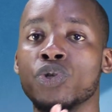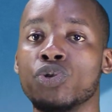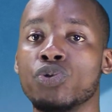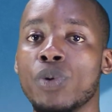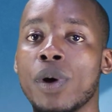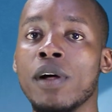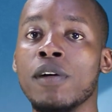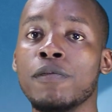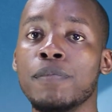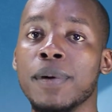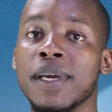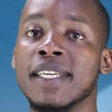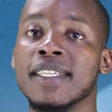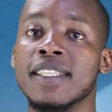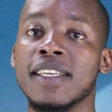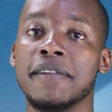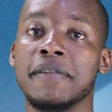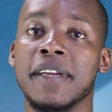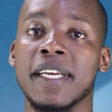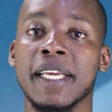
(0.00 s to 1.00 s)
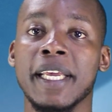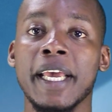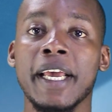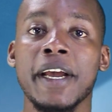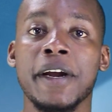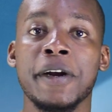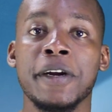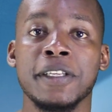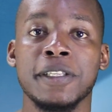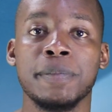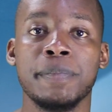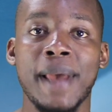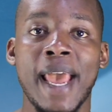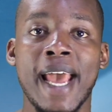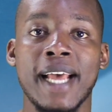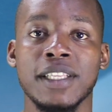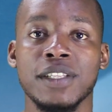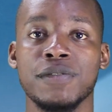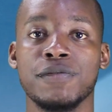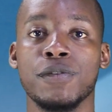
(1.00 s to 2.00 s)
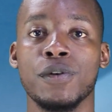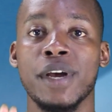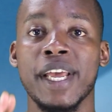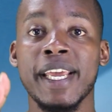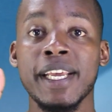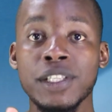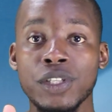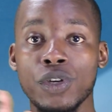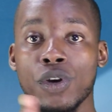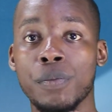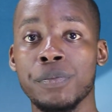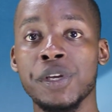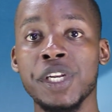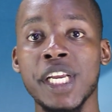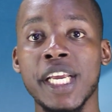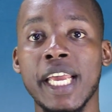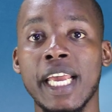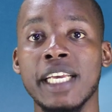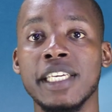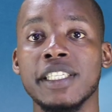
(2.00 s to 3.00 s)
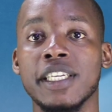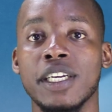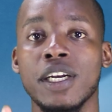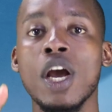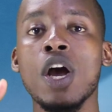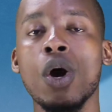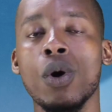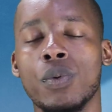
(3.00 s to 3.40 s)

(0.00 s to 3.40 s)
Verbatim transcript: 12.7 GHz bands for its communication,